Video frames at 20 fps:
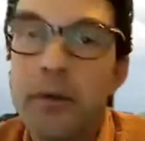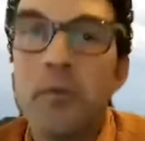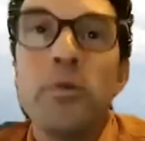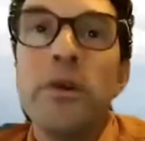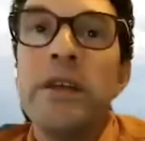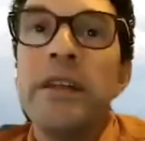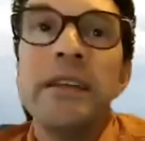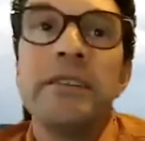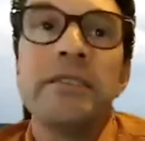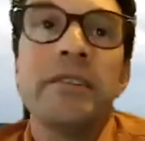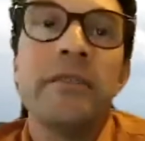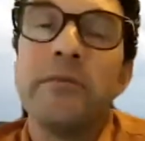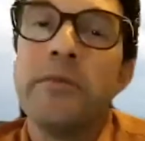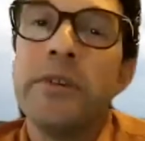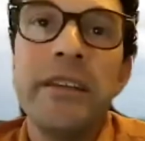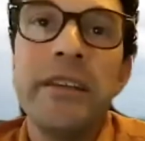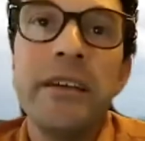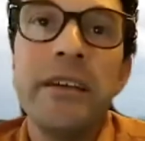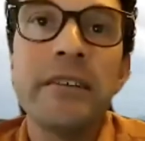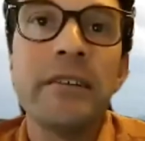we need to we
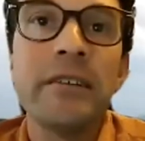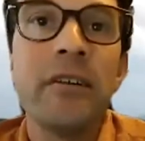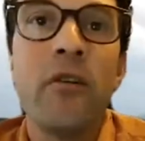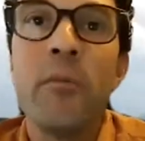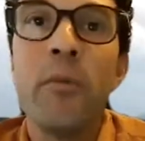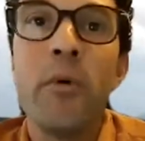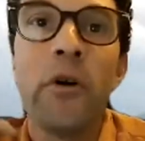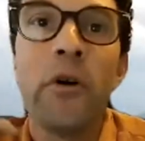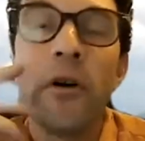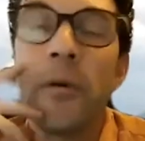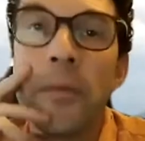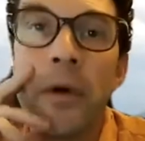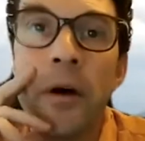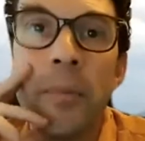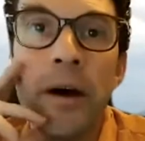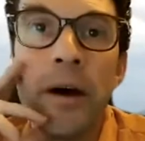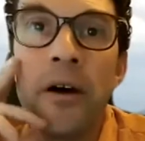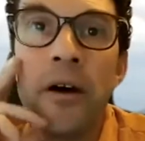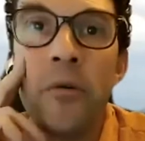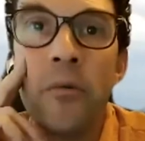need to know more
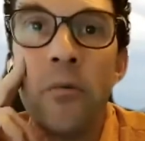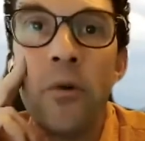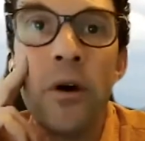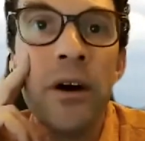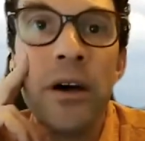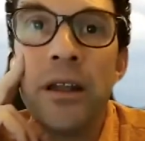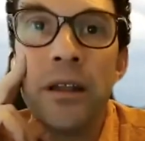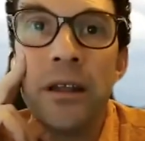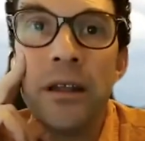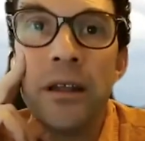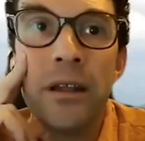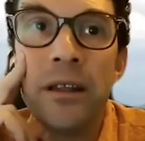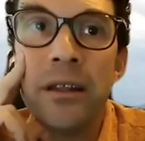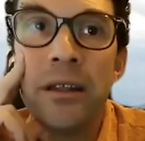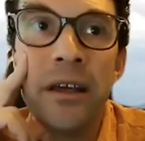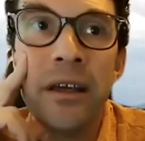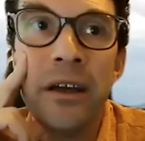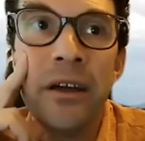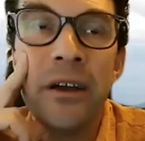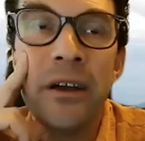about what
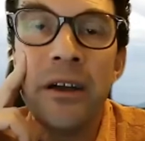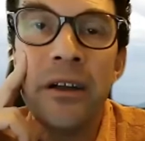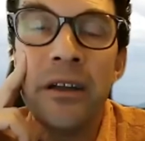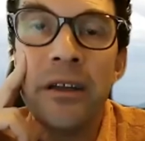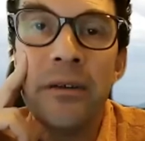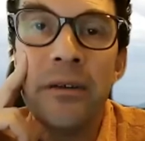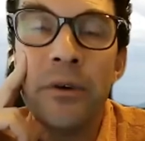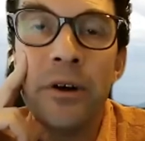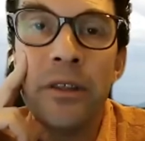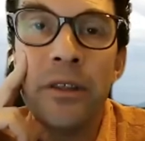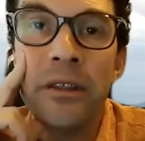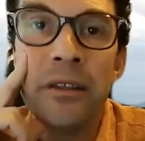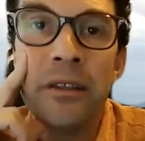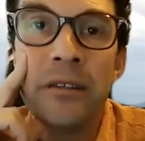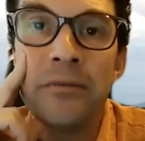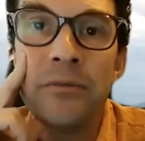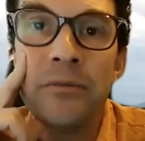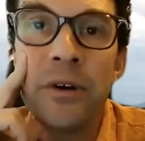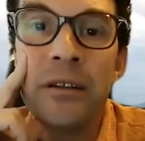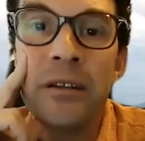they what
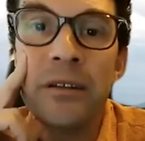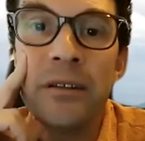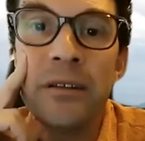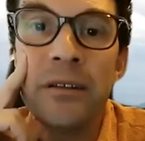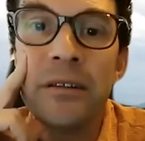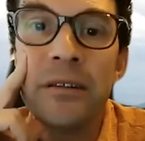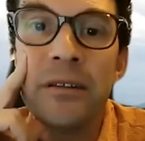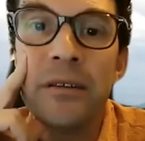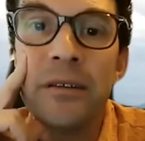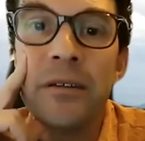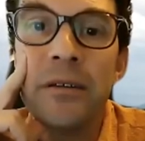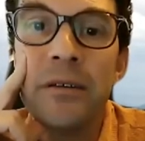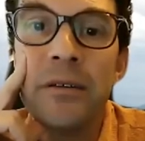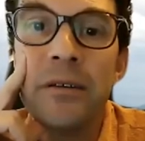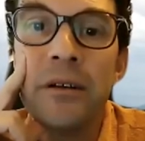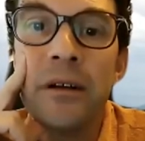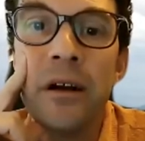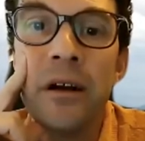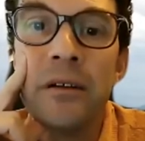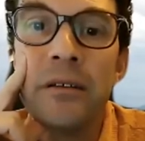what
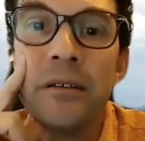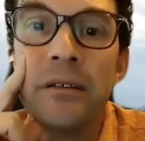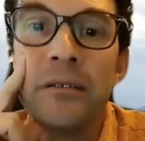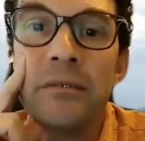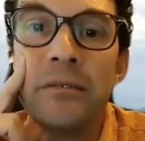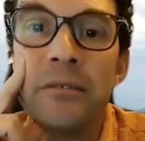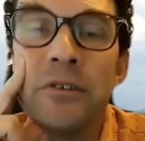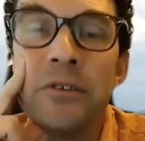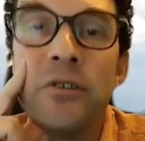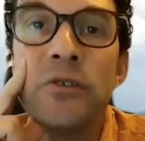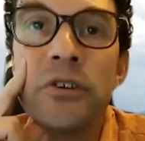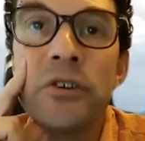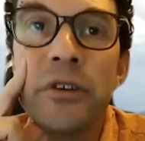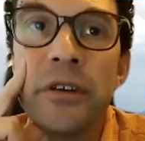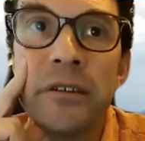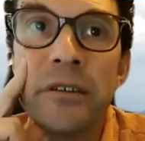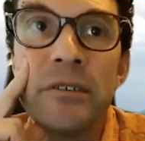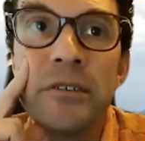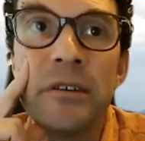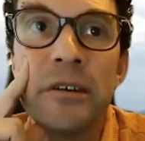
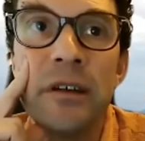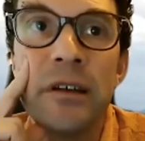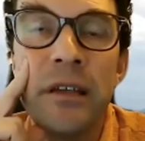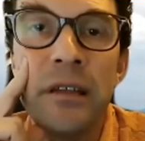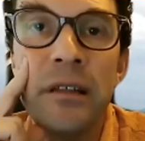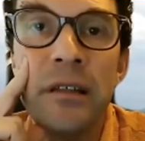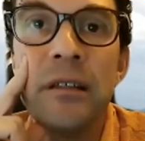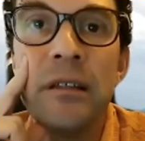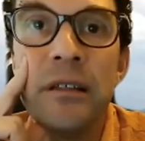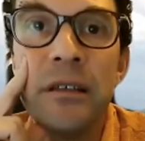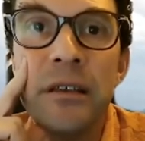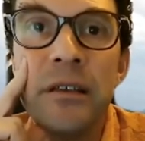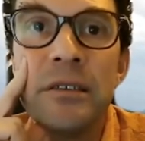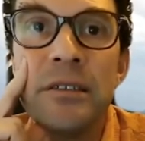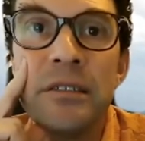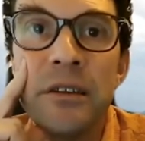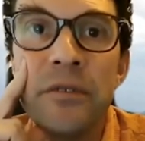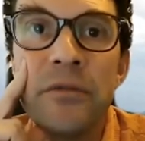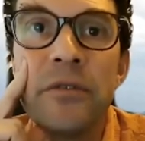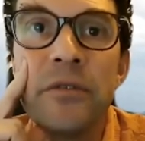nutrients are in these
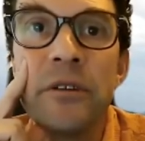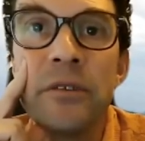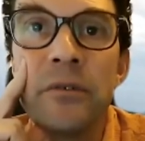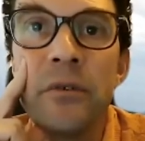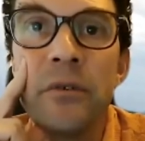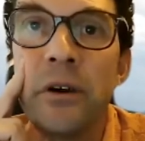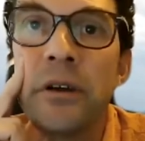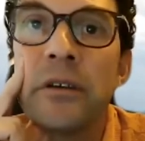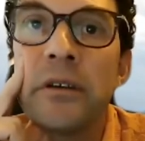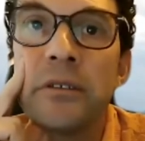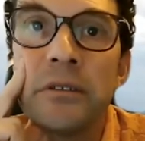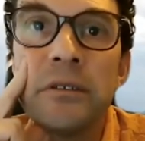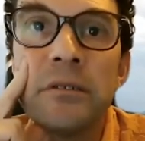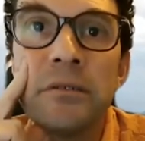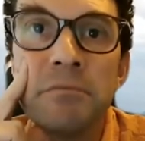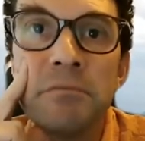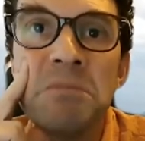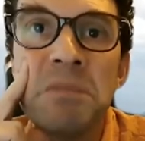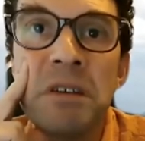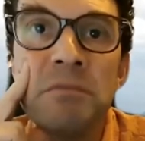different organs
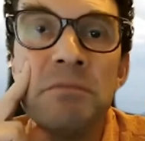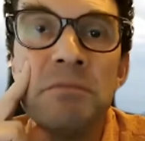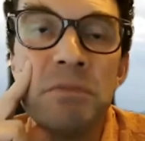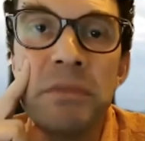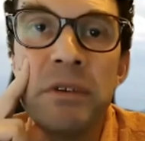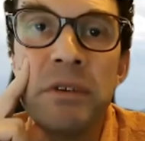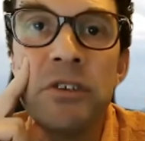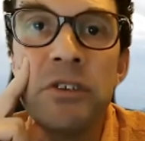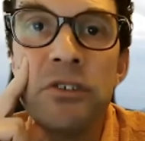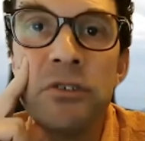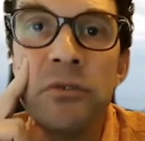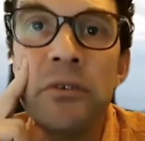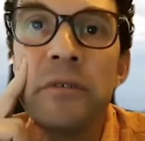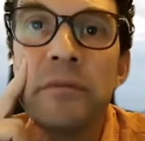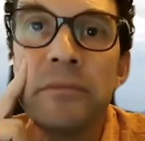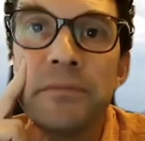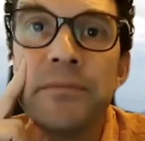in, in short